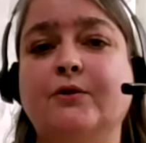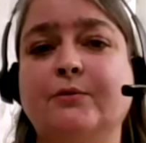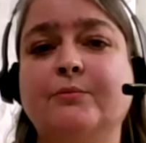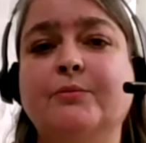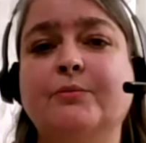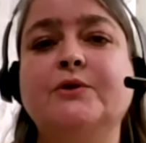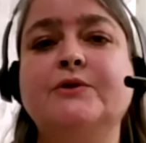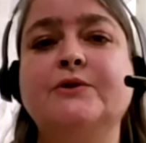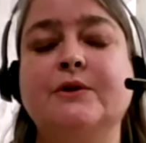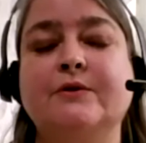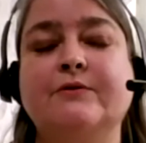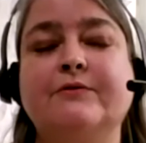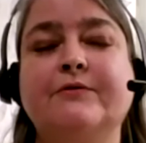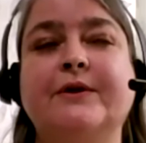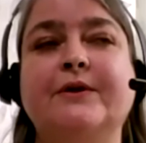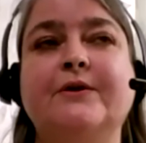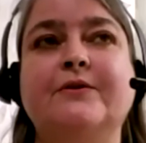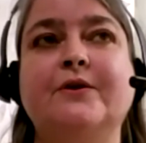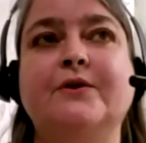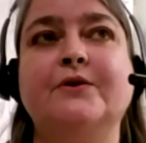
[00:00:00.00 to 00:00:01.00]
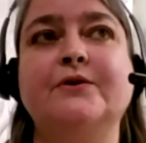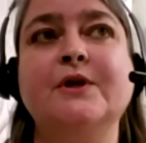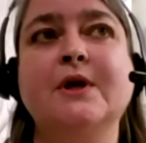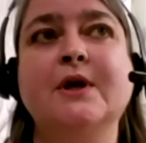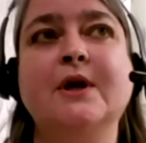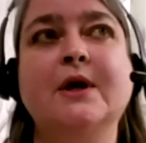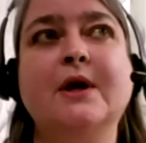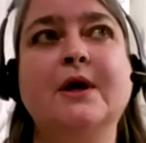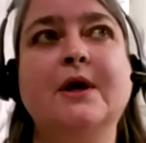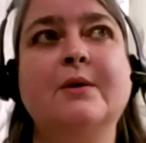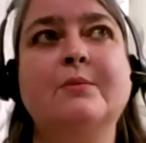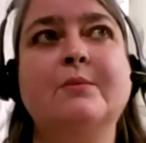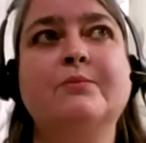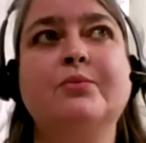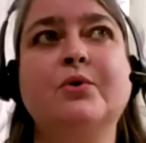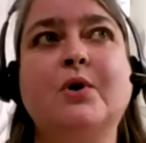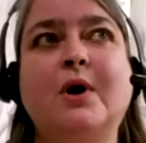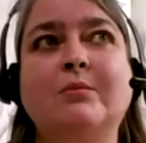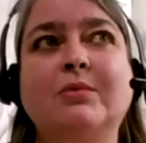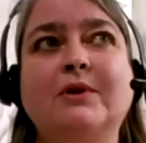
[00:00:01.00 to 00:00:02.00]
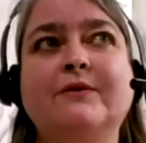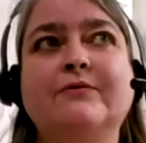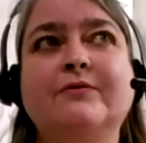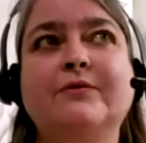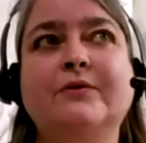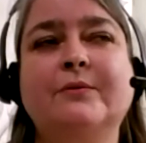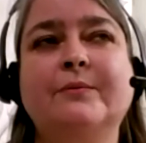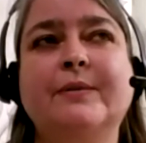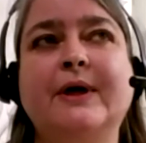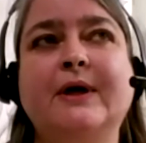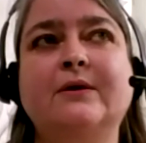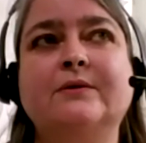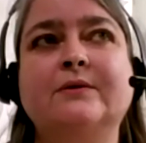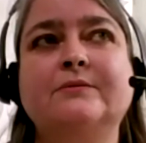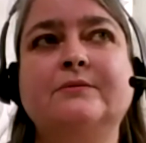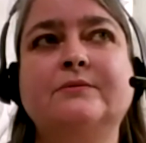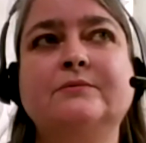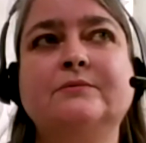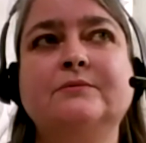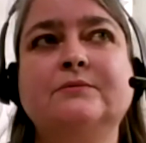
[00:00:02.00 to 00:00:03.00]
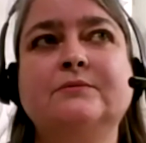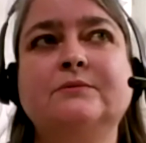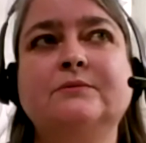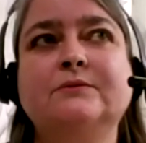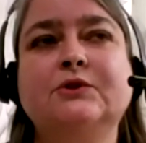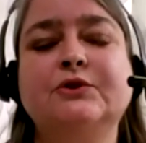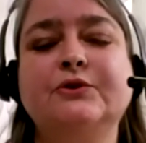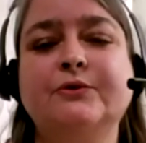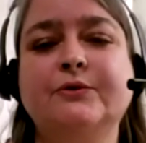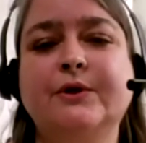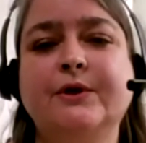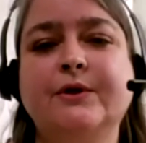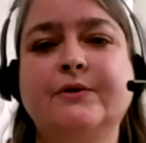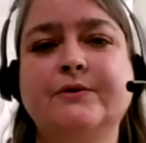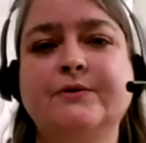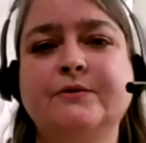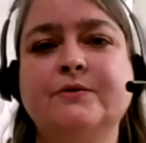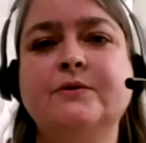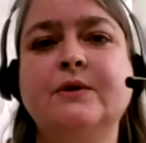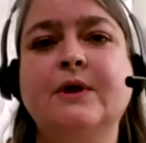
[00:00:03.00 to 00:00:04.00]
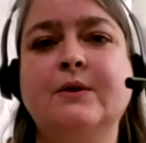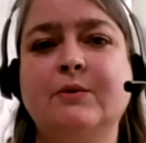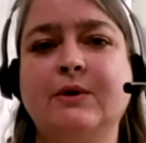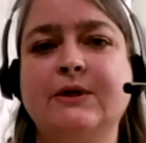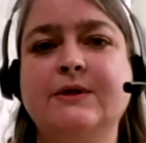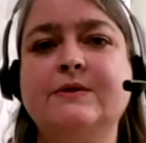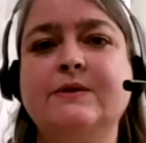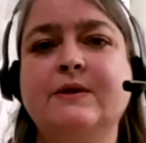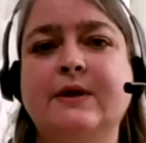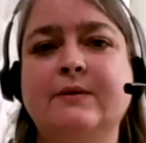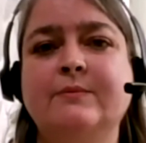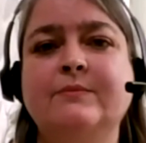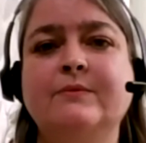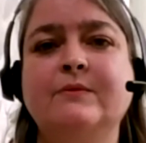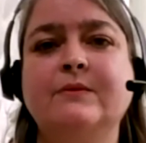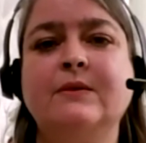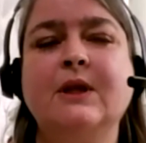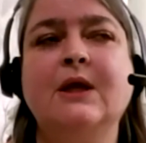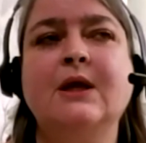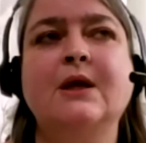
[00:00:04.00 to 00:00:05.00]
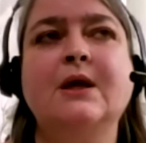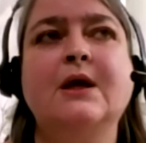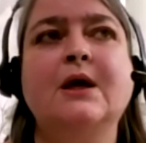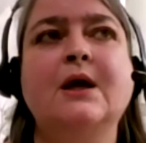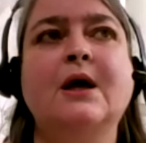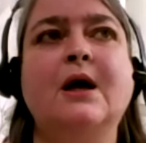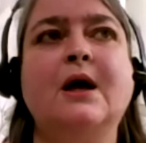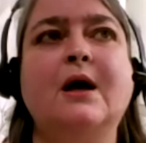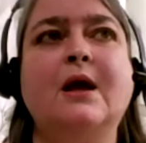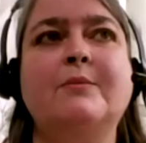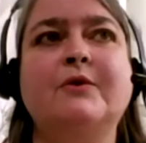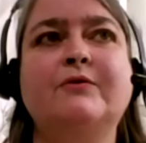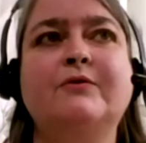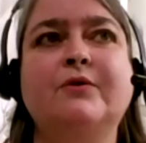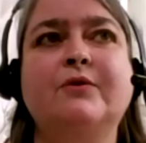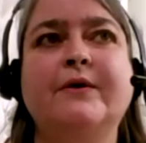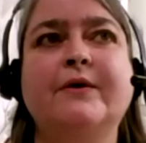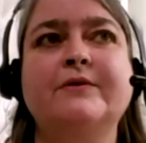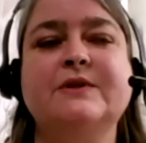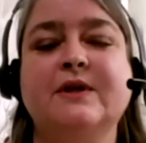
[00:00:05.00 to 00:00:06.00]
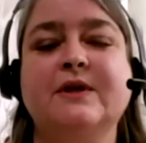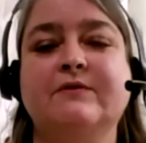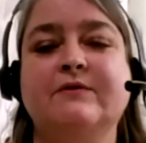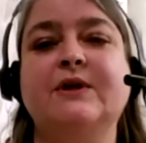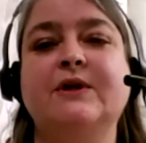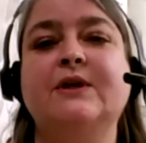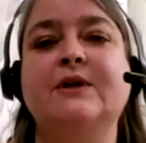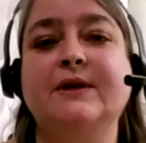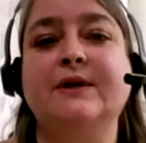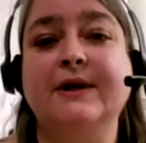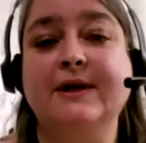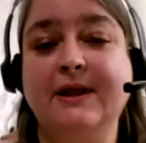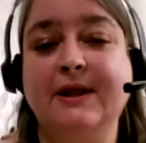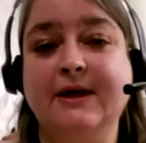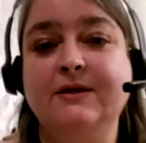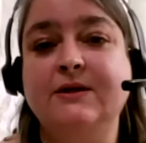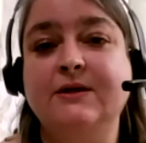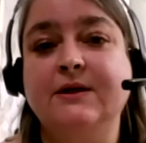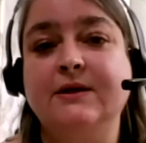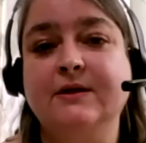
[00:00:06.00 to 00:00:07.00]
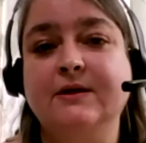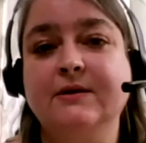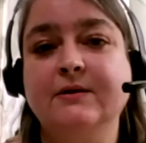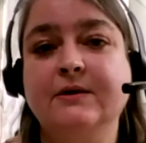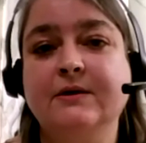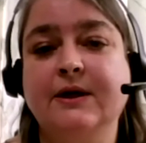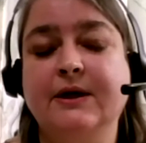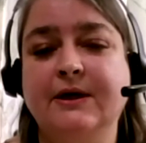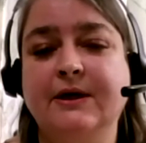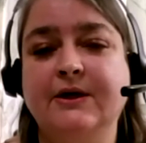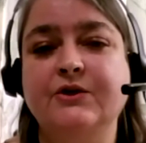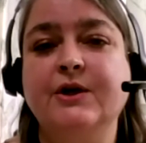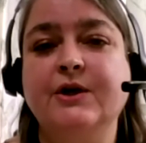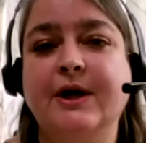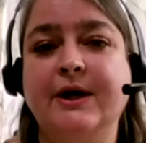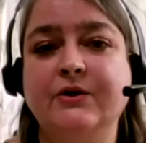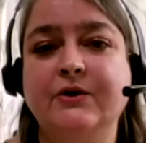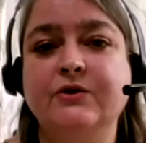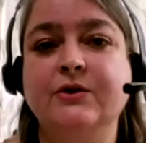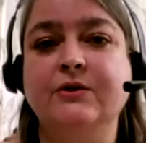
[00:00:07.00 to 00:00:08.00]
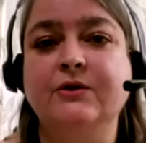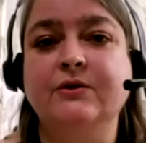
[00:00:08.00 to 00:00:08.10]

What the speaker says: person, a friend of theirs, probably for about 2 years, I want to say, before I was given an eclectic initiation.